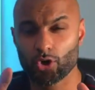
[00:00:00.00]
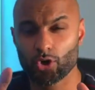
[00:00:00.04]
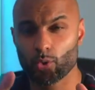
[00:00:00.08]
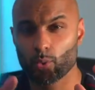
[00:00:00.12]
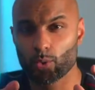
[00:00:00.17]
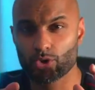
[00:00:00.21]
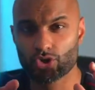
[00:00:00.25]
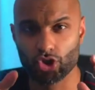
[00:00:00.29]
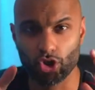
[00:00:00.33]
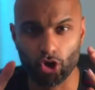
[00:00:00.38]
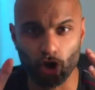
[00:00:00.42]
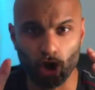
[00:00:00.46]

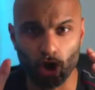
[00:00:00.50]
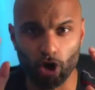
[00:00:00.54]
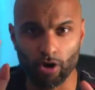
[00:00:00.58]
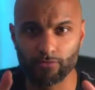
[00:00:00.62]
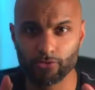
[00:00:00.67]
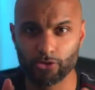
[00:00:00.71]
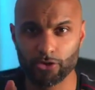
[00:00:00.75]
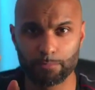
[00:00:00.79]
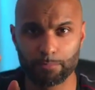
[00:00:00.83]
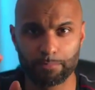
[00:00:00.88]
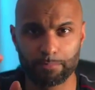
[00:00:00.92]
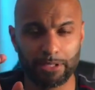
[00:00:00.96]
which a lot of
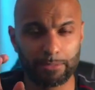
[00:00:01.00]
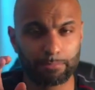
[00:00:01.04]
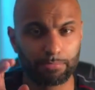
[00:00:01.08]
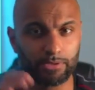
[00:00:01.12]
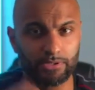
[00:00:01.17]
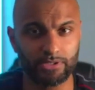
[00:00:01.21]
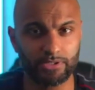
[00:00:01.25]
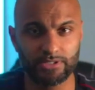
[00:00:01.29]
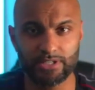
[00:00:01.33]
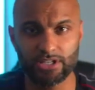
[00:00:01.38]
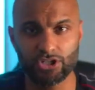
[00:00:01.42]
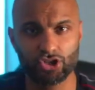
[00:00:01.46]
other
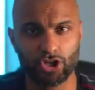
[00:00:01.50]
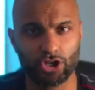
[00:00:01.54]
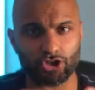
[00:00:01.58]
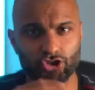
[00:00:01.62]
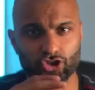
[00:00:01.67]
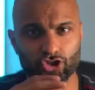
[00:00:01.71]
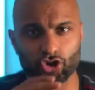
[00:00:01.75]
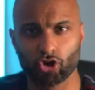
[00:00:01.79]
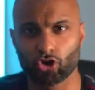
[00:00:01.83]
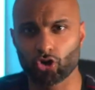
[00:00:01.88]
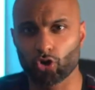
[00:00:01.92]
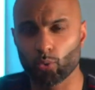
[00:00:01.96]
people teach, like
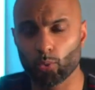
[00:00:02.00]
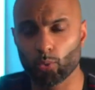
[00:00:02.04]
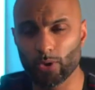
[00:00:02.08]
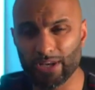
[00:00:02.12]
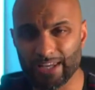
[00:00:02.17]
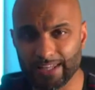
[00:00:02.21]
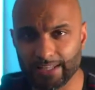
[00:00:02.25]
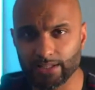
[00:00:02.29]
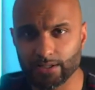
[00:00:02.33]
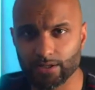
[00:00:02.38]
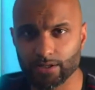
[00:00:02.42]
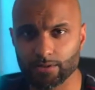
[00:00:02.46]
Jocko
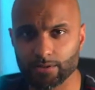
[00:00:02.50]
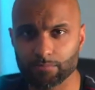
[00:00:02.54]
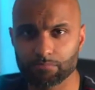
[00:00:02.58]
Willink.